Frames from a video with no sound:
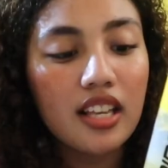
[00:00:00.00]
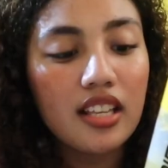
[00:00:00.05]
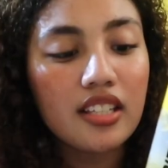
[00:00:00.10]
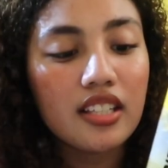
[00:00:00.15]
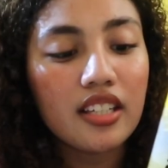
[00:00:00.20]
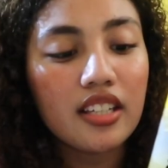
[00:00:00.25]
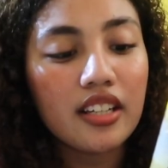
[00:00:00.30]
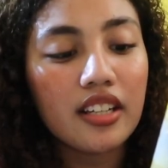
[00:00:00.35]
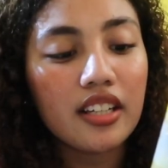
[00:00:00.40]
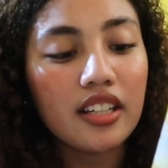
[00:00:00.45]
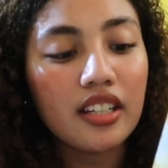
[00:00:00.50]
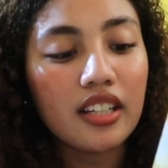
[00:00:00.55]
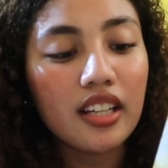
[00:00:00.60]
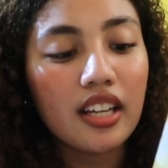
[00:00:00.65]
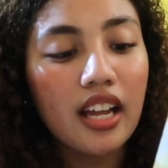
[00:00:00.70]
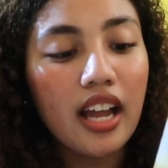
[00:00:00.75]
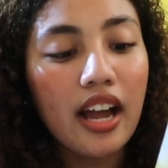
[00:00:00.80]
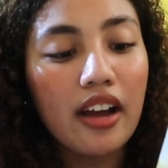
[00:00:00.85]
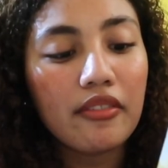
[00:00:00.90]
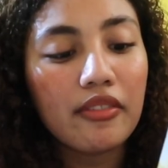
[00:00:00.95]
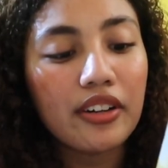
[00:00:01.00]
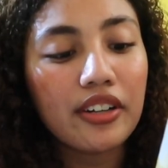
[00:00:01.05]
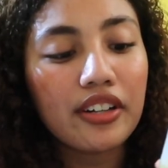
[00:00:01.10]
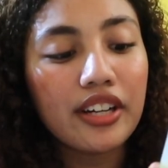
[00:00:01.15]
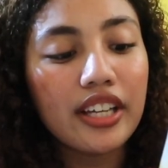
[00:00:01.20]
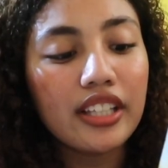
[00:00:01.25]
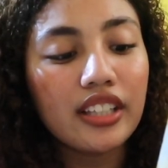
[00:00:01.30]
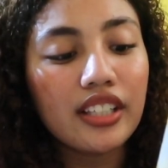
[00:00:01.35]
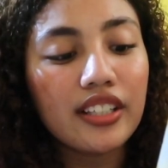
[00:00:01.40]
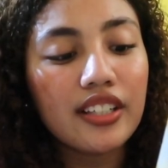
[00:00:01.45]
says here, have a
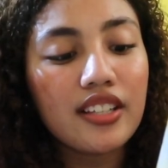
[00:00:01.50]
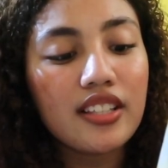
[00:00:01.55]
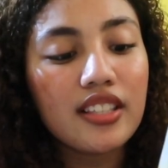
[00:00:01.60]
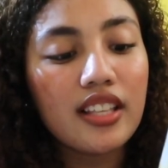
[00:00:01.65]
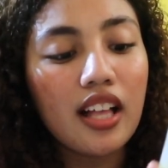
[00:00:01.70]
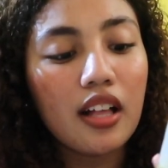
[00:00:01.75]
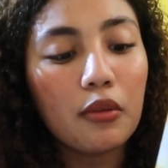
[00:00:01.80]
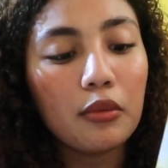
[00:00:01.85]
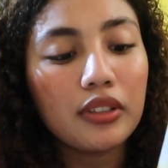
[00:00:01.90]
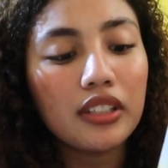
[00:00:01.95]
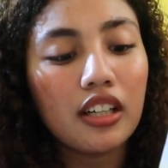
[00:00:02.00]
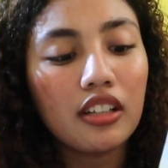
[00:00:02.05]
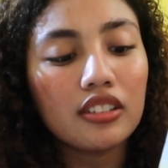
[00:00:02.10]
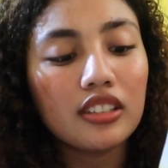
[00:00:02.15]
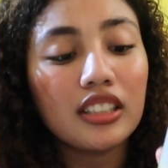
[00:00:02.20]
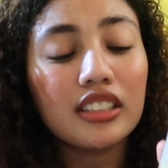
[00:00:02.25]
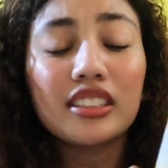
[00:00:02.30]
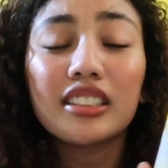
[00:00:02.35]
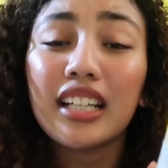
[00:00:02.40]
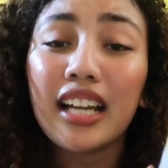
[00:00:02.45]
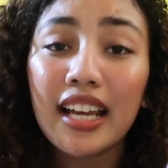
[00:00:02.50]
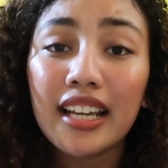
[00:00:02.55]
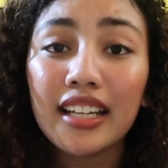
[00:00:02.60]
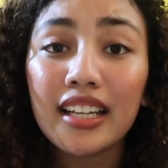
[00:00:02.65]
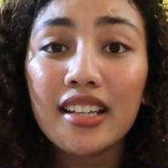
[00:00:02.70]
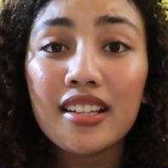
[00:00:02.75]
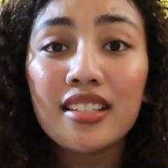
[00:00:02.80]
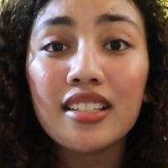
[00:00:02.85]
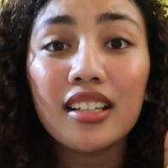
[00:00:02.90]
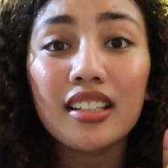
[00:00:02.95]
great hairstyle without the
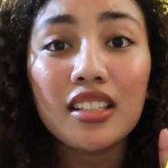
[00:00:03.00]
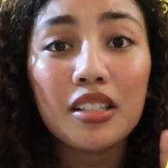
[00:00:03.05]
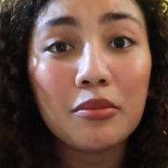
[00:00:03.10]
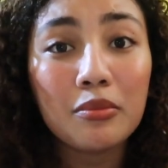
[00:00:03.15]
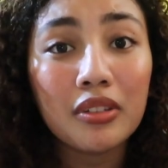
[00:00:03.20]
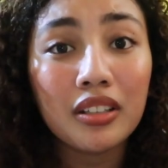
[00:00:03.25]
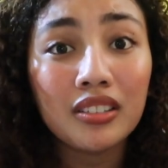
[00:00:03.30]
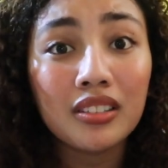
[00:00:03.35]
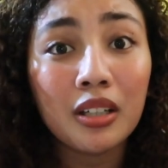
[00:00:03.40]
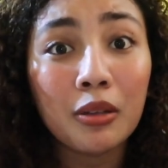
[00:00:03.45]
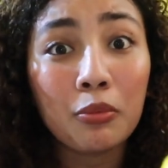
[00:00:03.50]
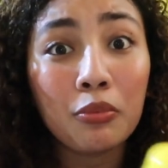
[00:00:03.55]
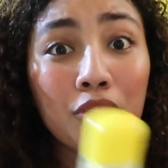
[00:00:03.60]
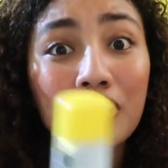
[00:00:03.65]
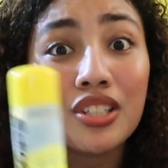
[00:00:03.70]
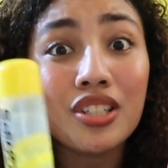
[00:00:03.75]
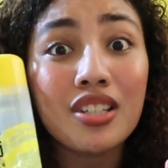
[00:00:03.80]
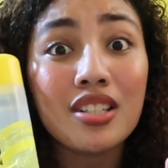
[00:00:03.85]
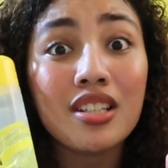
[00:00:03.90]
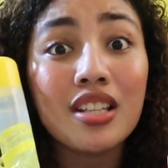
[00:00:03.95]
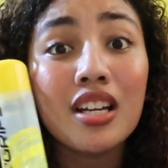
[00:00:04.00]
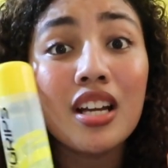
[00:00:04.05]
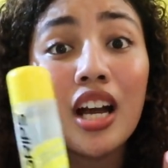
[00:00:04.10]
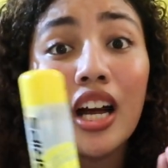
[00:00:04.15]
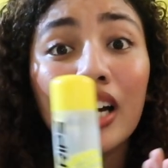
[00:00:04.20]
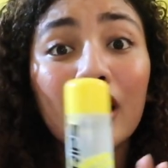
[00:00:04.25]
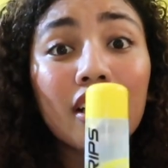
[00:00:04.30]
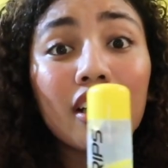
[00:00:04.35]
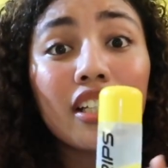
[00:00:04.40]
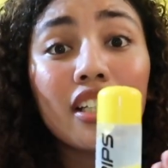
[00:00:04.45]
dryness and the buildup, which is
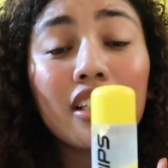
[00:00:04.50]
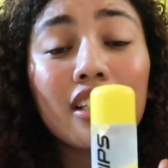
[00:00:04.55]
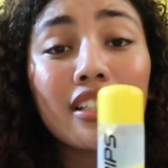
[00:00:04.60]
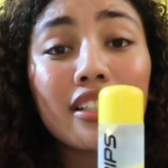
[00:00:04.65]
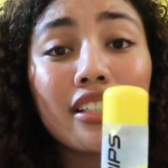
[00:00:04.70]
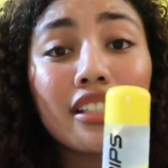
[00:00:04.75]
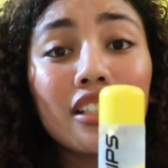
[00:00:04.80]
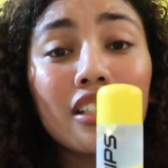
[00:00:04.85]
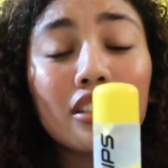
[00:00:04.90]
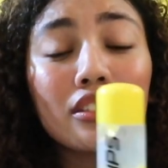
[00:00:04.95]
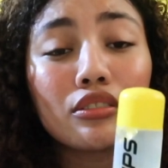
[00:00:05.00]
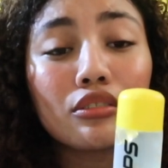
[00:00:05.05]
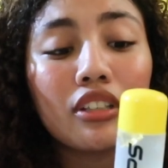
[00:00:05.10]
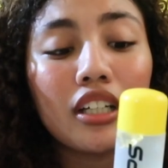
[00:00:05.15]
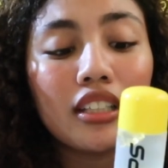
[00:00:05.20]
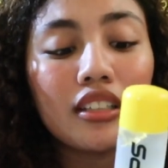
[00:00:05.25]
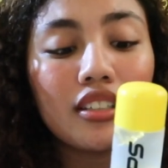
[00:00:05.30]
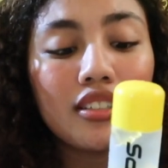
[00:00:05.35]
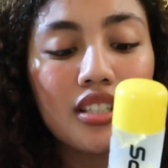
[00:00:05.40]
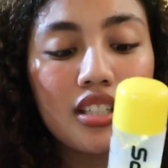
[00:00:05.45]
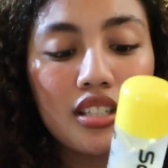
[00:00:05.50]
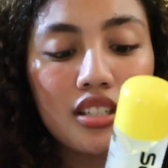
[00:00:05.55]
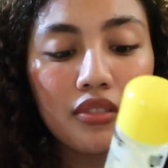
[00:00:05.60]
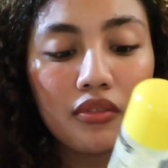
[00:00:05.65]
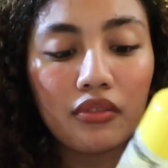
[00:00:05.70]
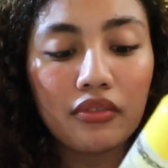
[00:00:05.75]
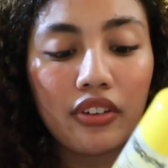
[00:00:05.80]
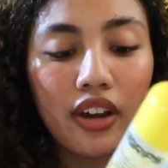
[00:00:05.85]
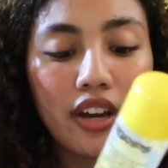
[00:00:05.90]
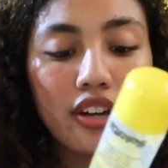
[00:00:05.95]
really, really true. And this is
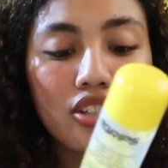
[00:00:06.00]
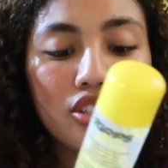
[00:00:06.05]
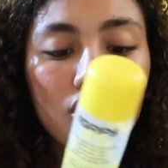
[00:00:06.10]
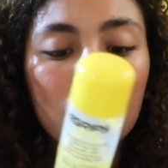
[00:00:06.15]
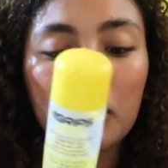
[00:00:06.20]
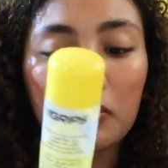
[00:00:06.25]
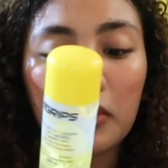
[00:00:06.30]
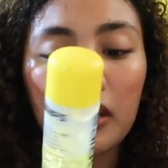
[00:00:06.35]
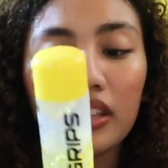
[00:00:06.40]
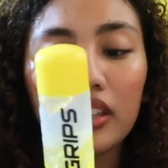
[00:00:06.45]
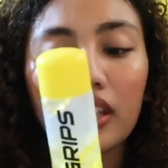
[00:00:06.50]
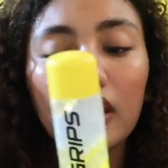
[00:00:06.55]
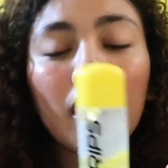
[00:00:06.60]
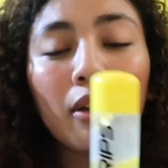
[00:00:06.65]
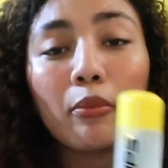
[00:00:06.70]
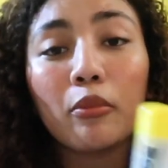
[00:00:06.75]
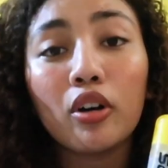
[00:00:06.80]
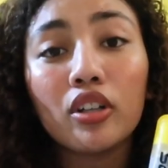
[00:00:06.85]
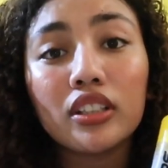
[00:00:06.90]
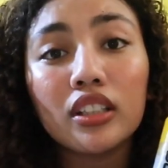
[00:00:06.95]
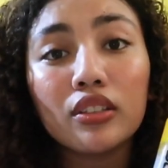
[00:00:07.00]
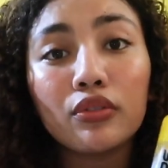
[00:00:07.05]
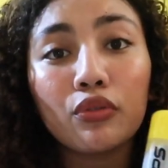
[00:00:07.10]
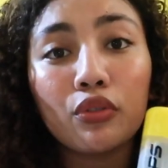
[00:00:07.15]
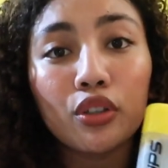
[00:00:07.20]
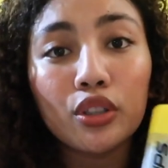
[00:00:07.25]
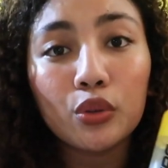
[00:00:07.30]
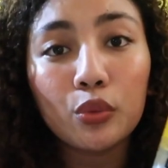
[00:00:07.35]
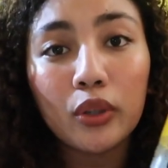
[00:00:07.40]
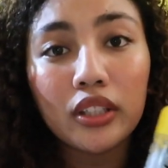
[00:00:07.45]
very cheap. I think I bought it
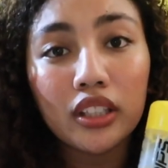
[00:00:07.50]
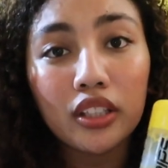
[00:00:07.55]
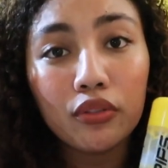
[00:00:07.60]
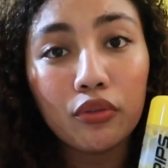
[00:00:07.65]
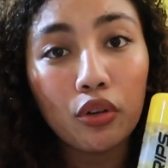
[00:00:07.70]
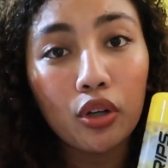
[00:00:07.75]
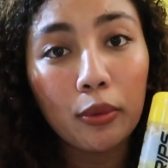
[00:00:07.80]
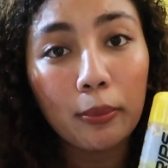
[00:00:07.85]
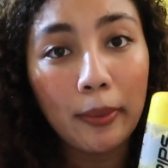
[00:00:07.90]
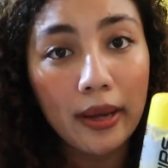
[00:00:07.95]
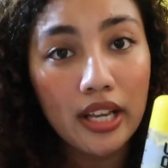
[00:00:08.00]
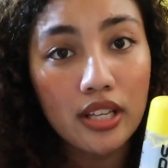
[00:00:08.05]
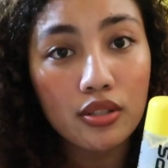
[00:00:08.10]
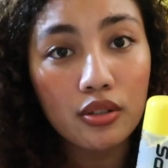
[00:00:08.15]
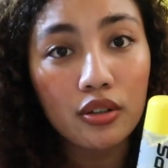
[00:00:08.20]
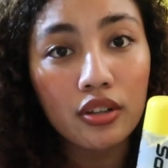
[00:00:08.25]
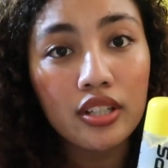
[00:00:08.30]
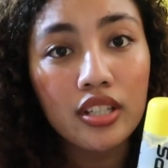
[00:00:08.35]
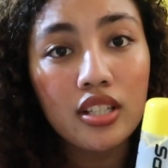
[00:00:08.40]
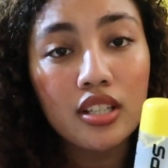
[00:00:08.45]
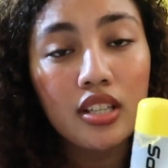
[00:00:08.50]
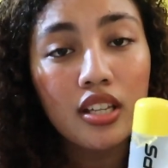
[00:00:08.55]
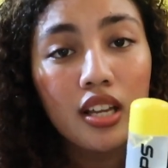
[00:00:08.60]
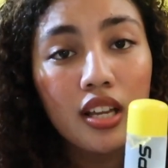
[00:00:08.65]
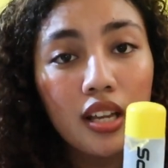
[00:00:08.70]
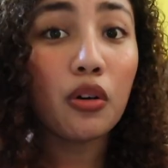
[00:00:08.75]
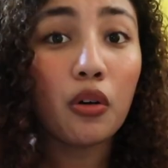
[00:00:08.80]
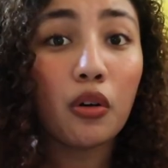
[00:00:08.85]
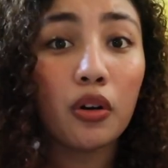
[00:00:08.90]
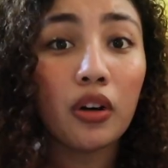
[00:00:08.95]
for 24 pesos.
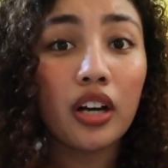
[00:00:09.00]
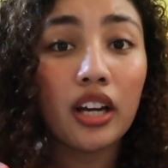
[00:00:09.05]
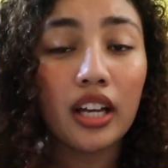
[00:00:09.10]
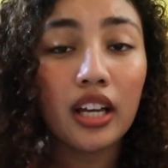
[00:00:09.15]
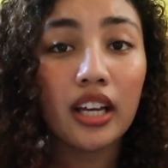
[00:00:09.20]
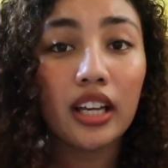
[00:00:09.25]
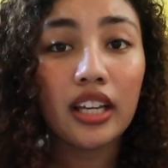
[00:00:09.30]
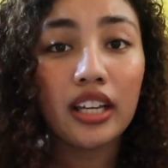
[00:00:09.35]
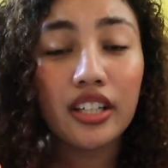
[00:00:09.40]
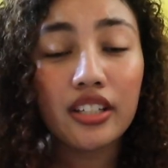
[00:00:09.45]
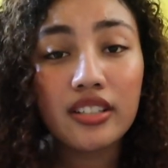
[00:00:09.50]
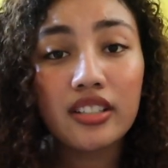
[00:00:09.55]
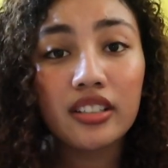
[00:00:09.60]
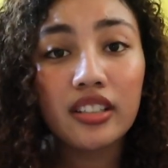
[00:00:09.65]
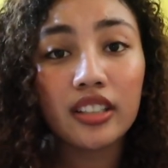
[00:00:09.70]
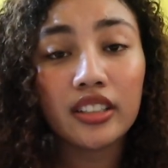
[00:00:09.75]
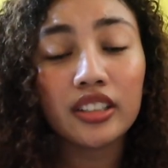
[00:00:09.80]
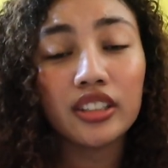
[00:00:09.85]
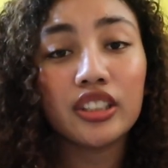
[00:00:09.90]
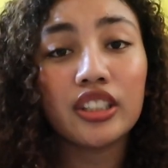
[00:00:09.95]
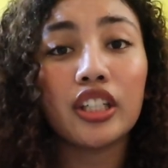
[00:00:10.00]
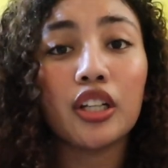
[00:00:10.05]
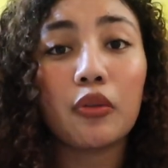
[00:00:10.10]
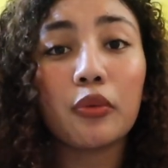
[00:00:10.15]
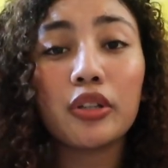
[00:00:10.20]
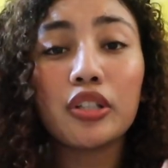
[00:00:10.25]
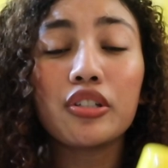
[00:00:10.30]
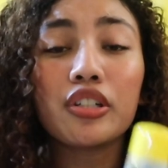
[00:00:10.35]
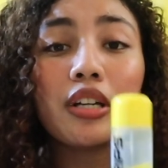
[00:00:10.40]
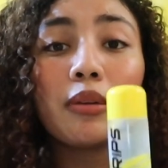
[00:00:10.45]
So here's another
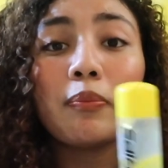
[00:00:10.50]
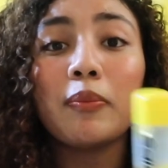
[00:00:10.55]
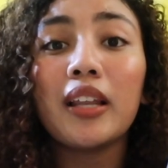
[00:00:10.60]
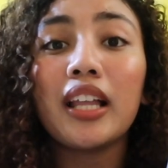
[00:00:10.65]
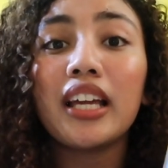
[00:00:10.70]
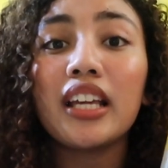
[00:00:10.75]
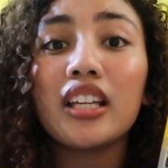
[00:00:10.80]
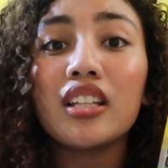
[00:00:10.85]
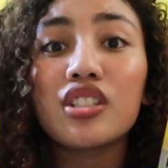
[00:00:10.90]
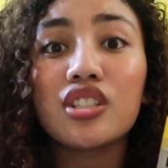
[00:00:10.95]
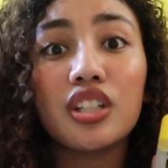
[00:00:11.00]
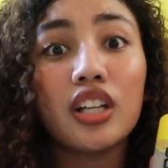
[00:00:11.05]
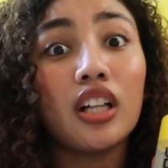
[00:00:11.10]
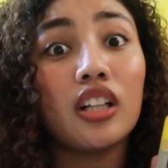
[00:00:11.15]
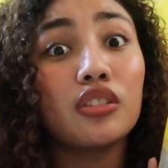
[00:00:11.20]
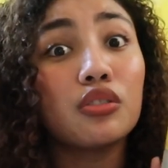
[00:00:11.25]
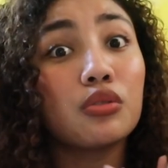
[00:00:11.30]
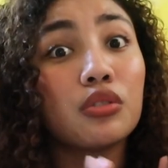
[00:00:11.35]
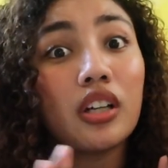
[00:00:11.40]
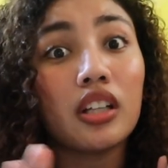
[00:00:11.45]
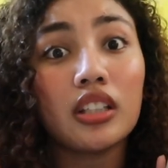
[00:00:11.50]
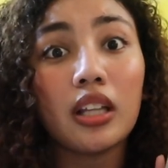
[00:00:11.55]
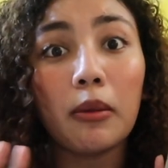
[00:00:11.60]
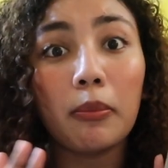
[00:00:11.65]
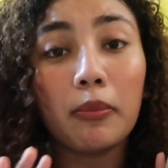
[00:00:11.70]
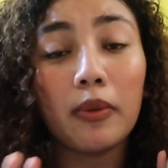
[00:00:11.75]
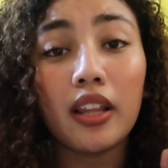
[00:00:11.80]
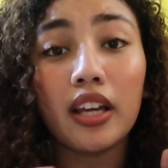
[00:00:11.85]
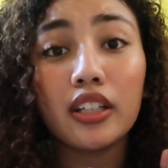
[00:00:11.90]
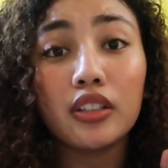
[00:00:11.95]
trick. When you're applying gel, do not
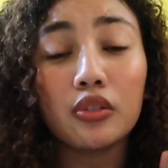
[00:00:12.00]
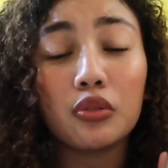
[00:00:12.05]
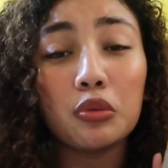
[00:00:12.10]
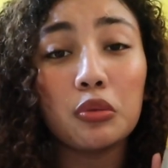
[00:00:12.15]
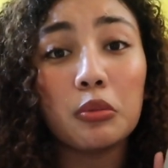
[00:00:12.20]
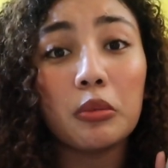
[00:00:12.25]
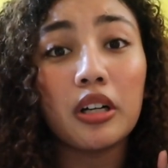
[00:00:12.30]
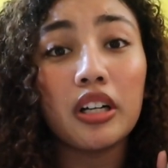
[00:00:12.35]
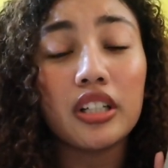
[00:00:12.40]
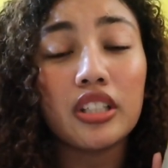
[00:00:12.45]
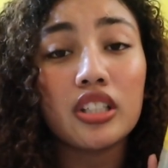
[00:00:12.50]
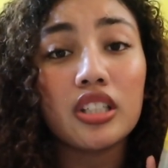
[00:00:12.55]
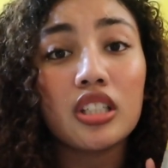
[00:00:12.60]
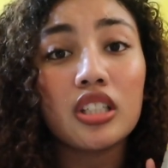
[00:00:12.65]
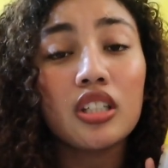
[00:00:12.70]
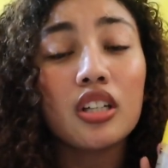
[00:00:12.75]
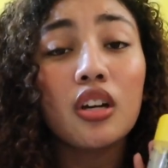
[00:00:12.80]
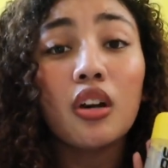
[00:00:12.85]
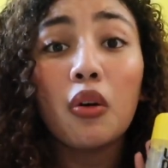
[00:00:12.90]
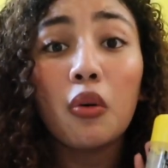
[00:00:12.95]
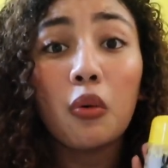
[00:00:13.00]
apply too much.